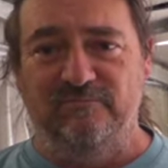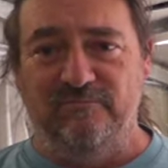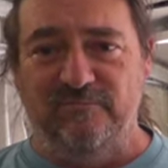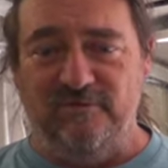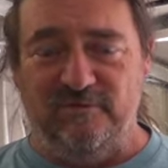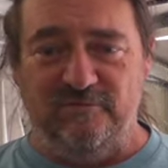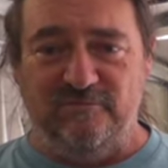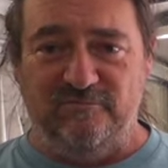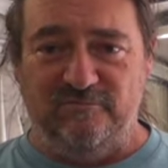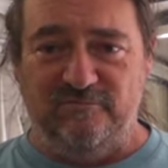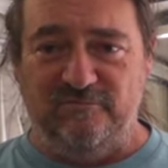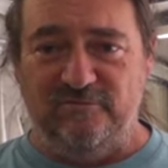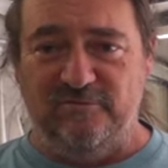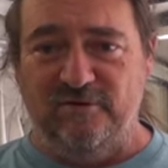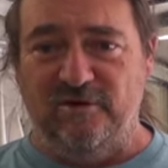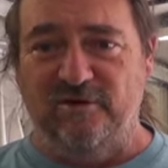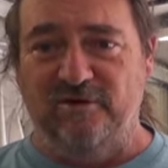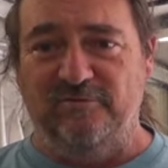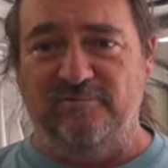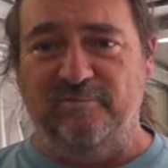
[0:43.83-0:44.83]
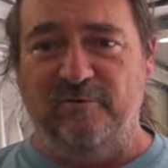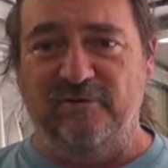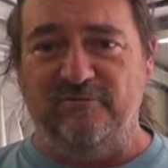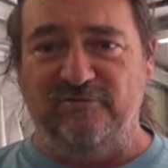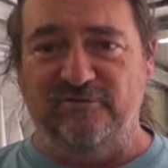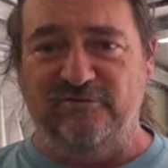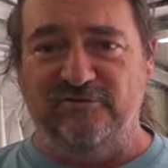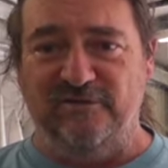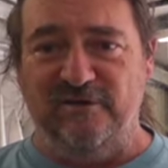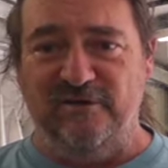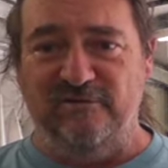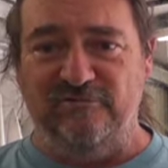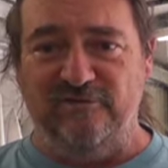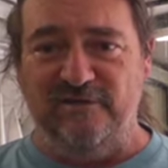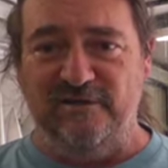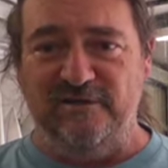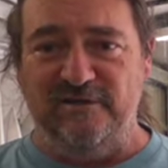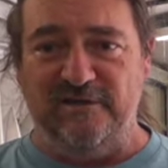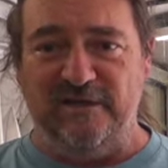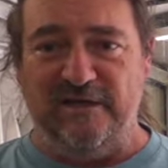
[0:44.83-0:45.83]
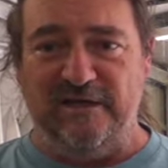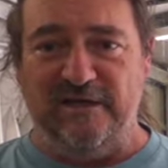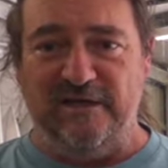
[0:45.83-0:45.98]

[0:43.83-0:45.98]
Look, good little spot for surfing.